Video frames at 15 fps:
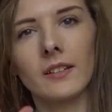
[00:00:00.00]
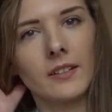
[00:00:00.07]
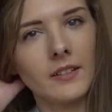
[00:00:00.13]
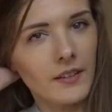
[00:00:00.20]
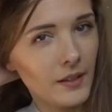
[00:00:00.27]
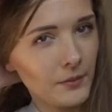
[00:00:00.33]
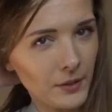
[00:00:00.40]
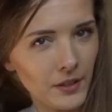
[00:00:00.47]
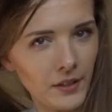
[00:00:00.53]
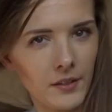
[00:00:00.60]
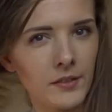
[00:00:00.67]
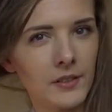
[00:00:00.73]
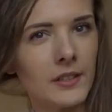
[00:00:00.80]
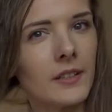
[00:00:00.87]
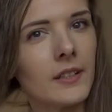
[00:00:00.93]
So there we
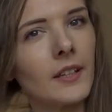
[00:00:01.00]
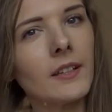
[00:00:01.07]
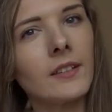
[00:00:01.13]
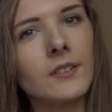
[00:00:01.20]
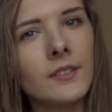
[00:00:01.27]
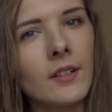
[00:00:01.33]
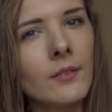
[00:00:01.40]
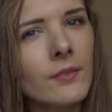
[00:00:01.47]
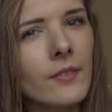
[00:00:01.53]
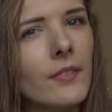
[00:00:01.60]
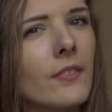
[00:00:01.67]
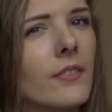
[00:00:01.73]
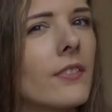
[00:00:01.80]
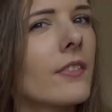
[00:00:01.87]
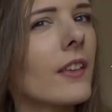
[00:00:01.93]
go. I don't
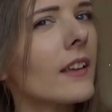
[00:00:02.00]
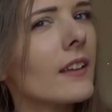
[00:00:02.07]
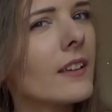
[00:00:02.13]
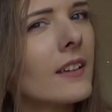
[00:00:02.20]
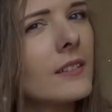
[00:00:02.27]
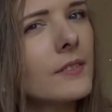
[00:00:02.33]
think